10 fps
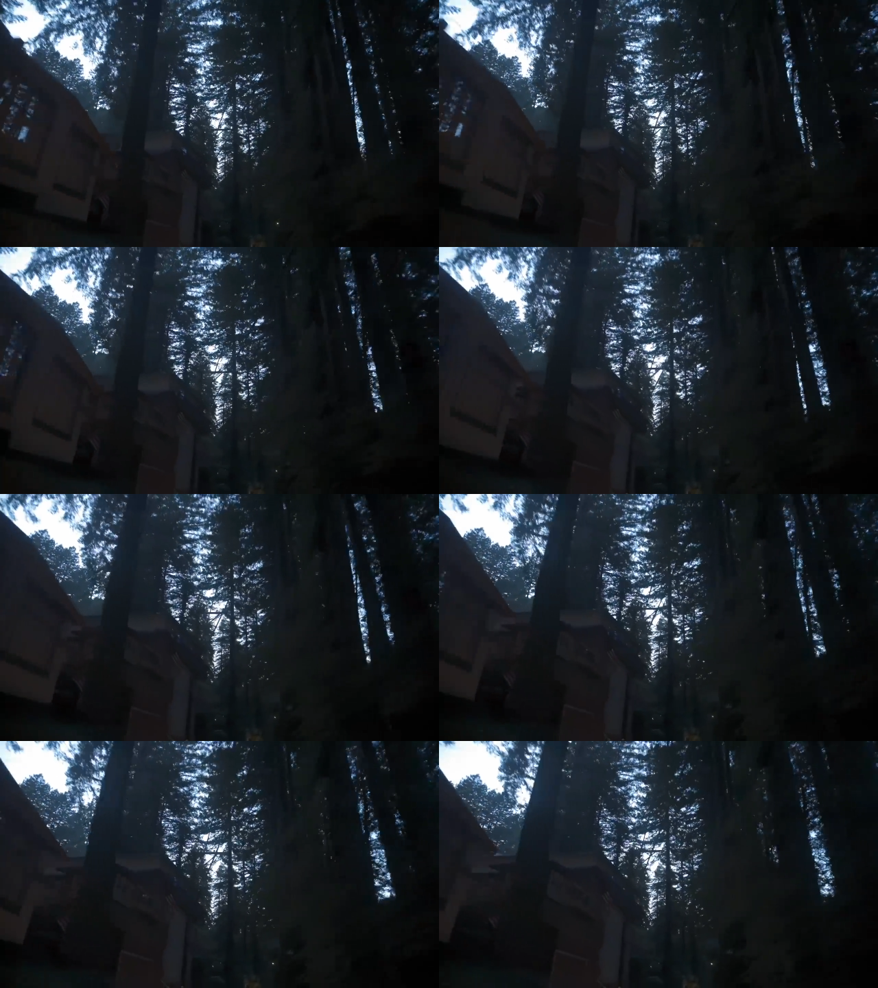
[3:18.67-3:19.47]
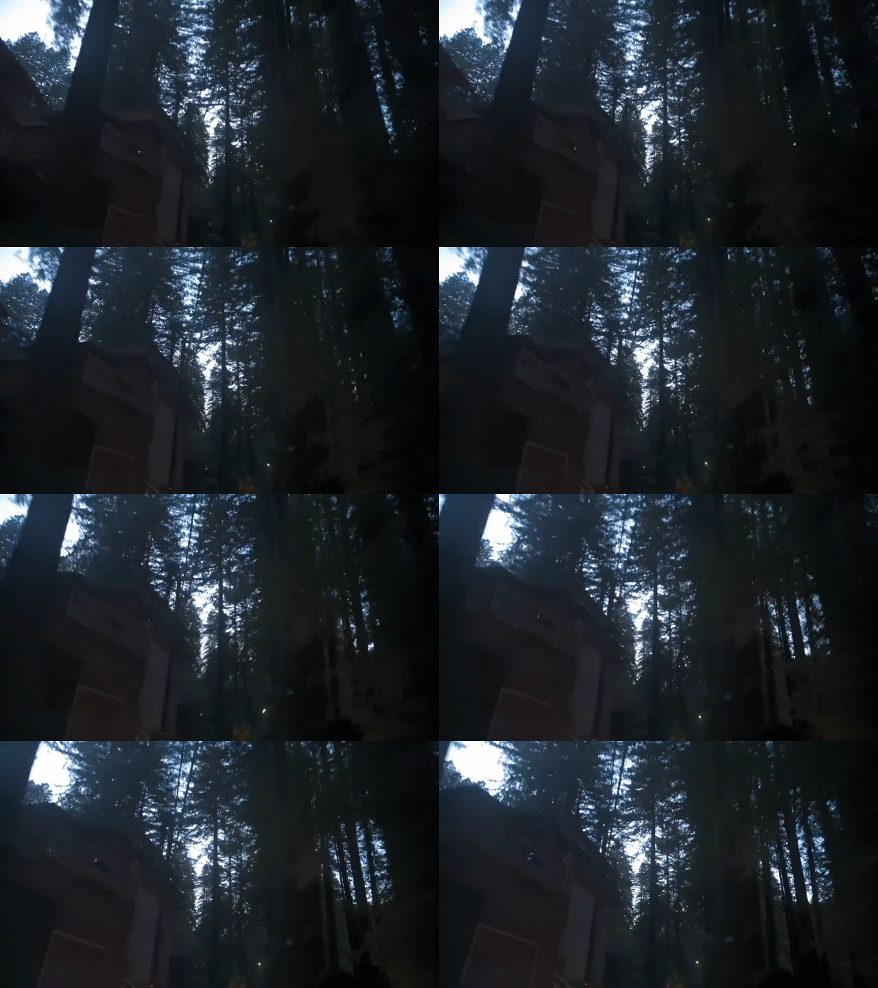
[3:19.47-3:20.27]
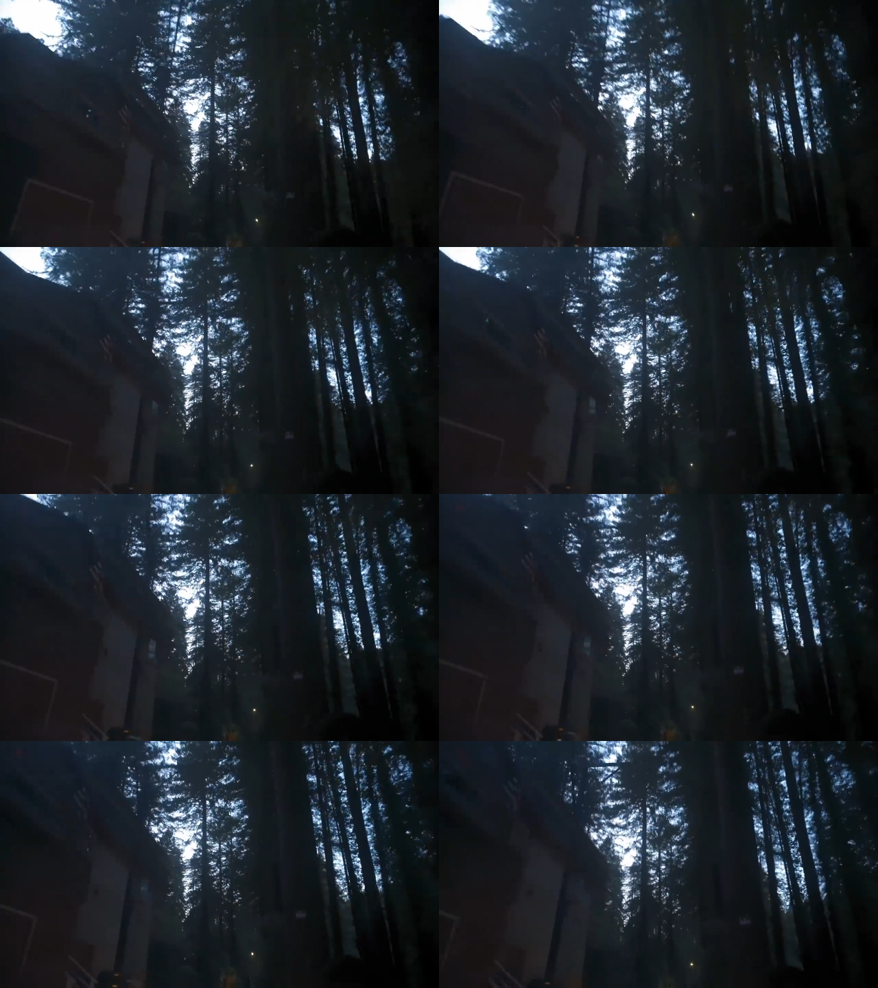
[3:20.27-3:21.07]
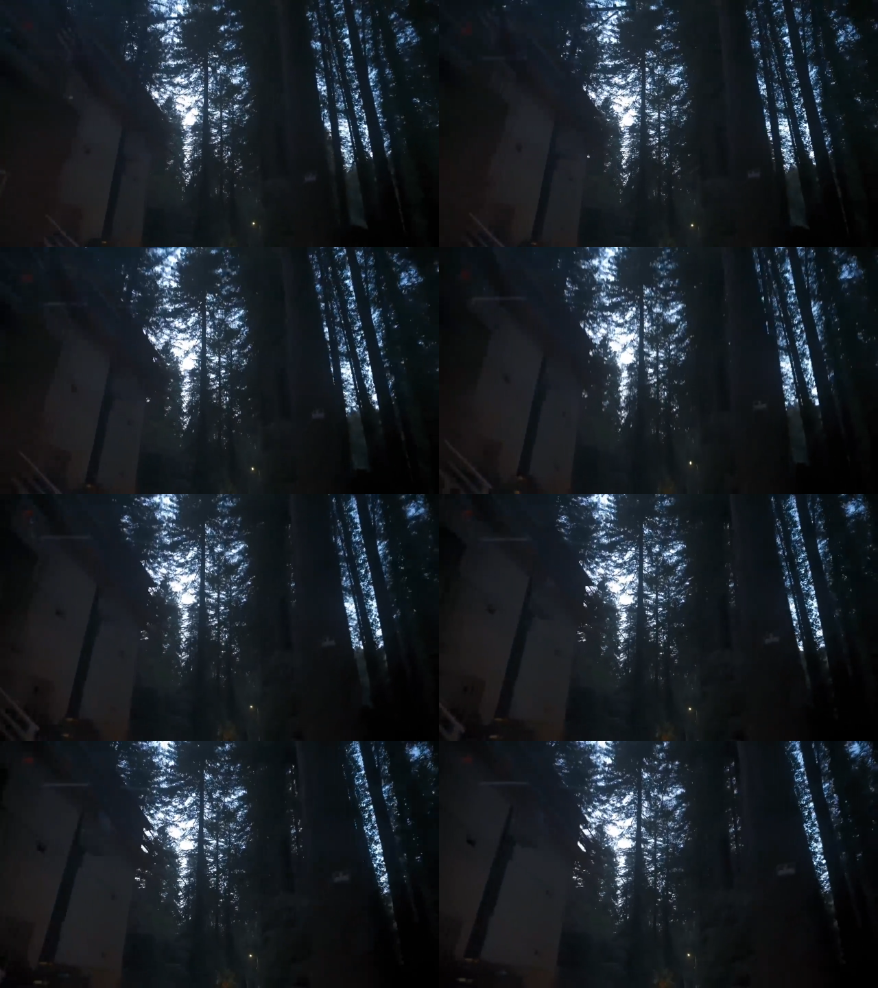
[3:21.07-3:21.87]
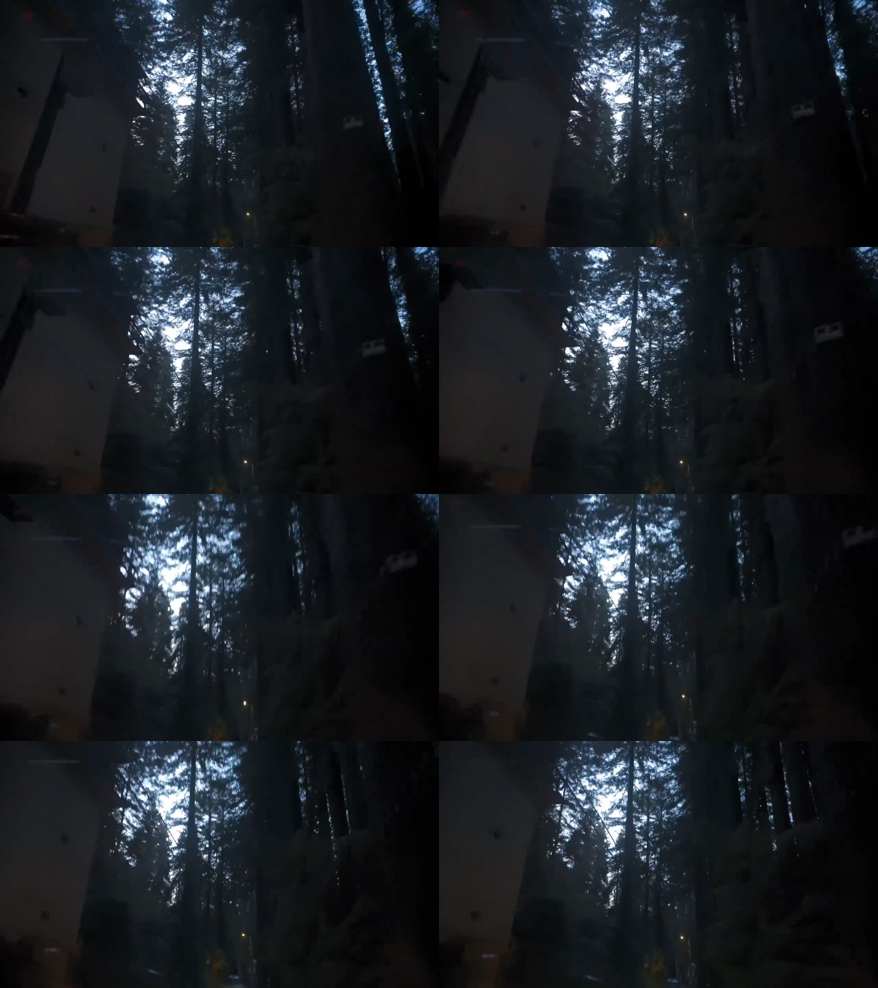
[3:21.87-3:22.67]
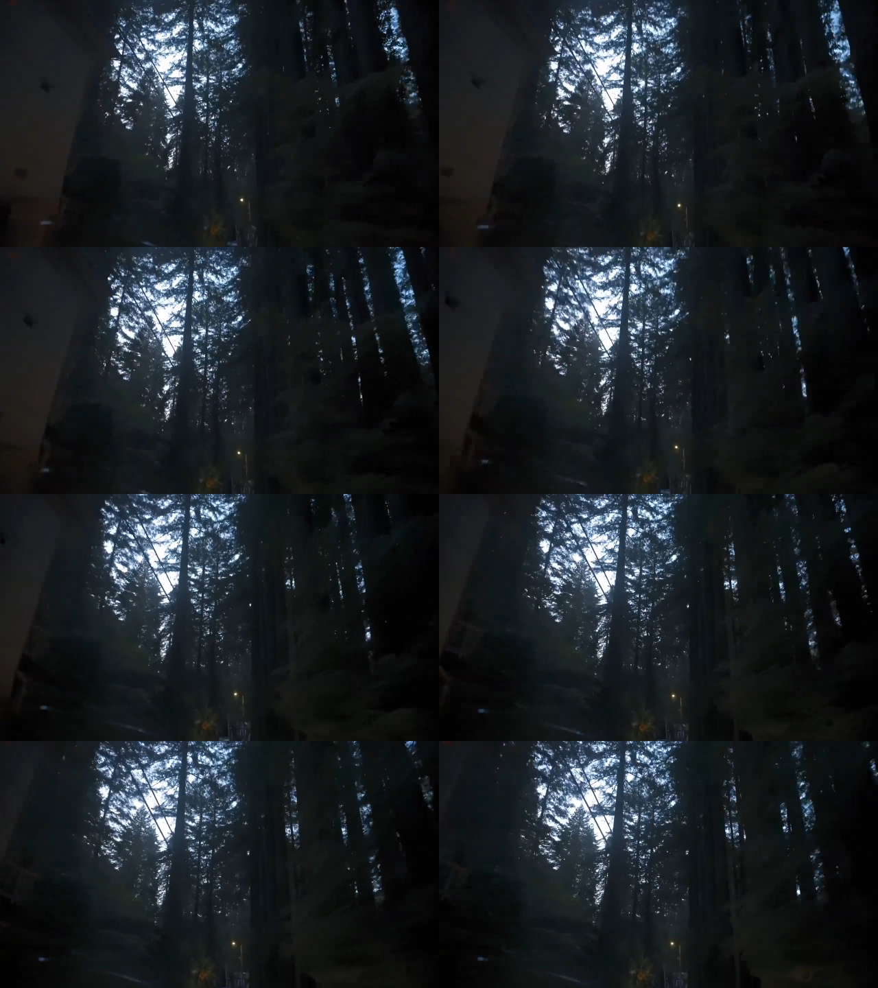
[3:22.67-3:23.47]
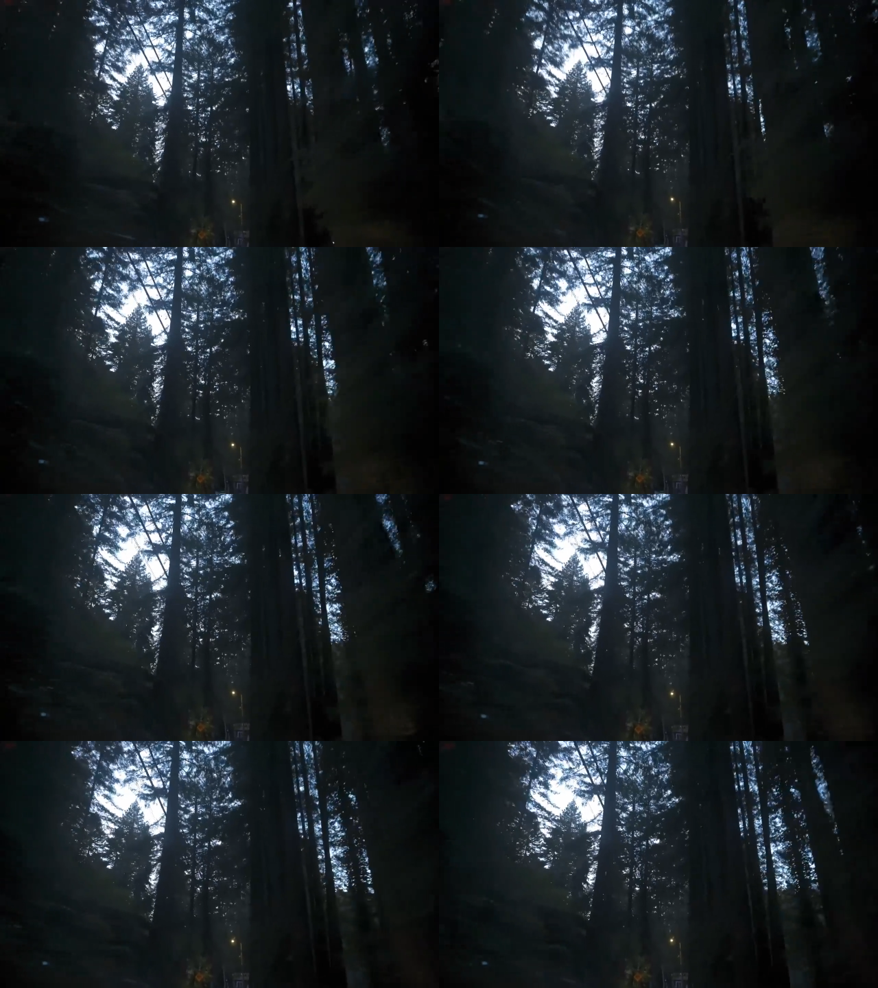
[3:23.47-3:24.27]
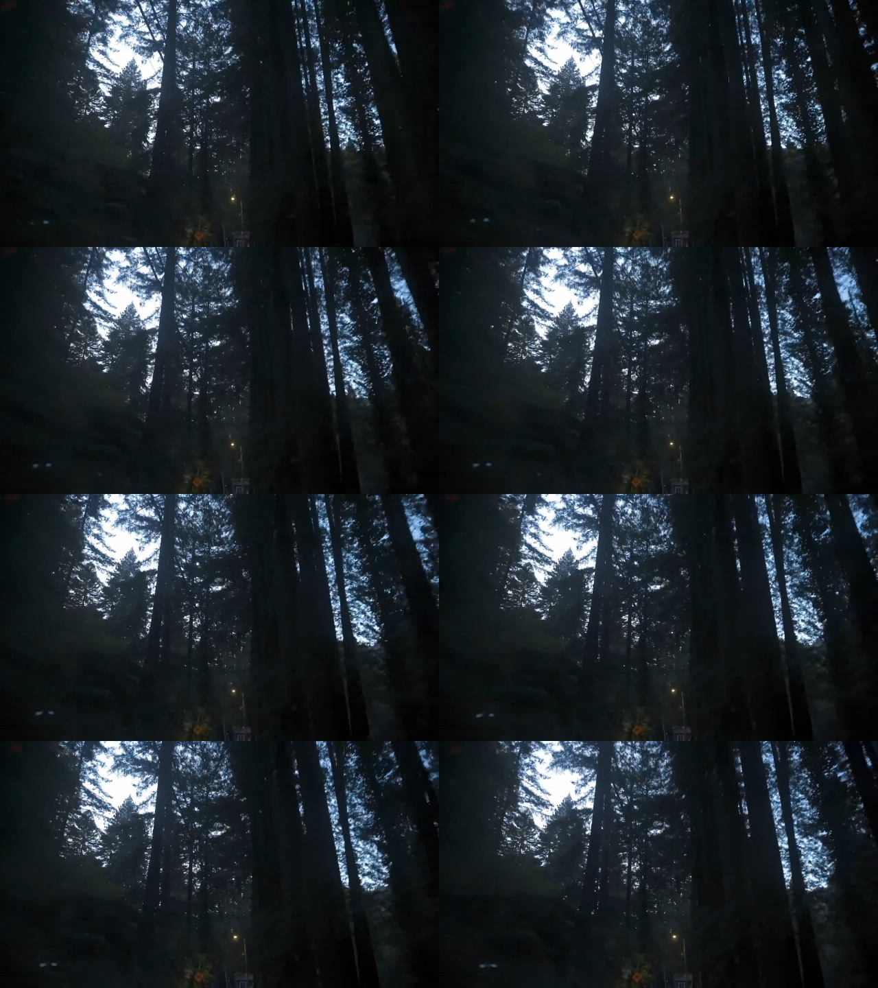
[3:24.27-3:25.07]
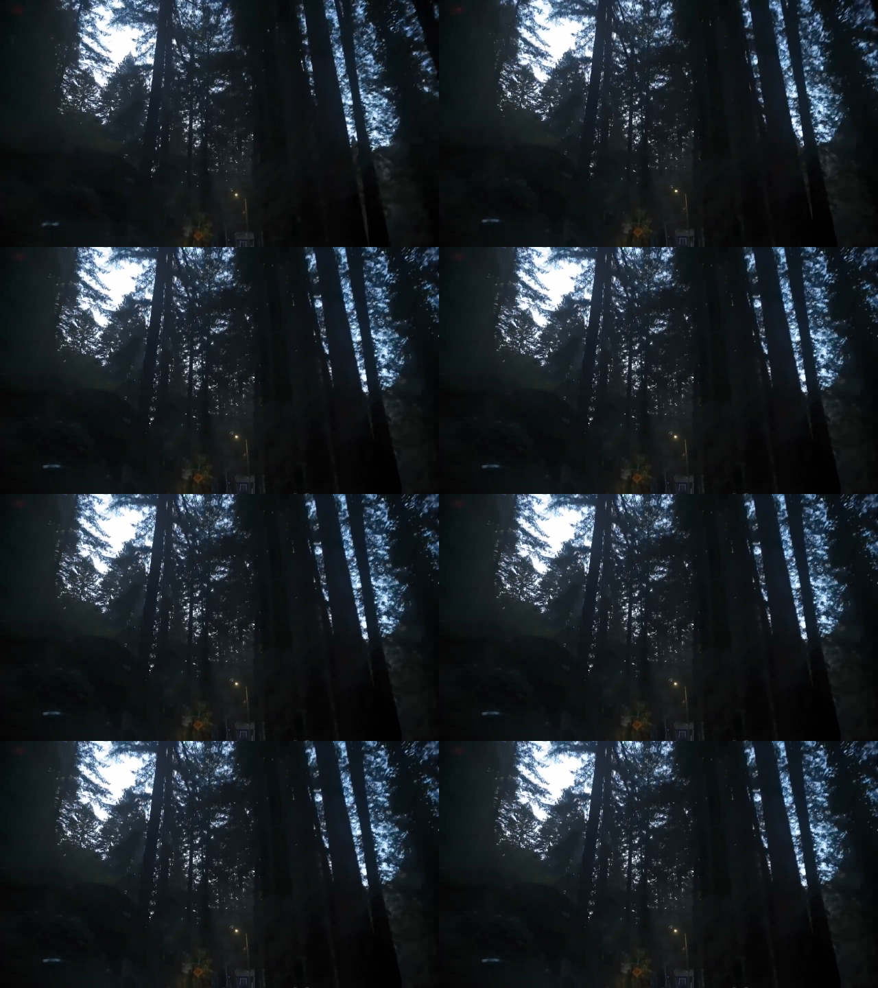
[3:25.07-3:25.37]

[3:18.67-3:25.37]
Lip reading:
(no speaker visible)